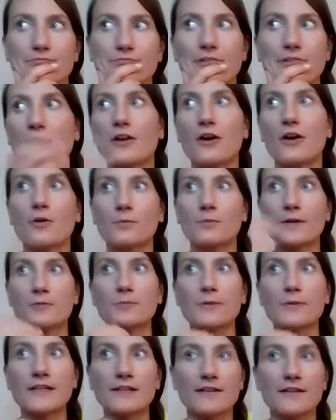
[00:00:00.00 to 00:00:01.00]
you know we,
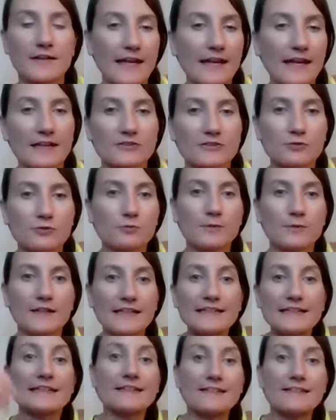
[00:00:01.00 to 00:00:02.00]
we can't do
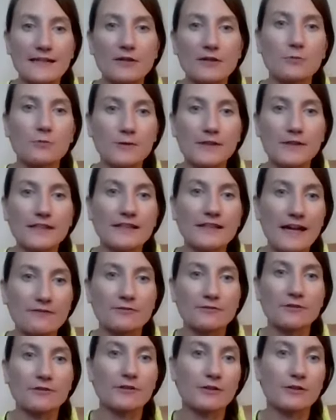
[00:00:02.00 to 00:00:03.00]
anything we
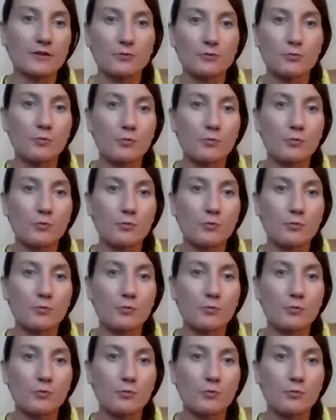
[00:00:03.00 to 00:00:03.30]
ever could